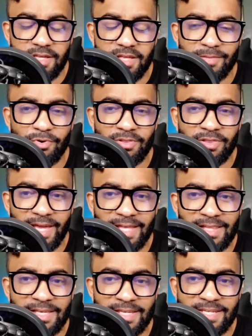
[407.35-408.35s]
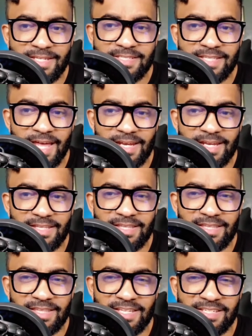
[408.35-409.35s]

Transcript: the more likely it is that the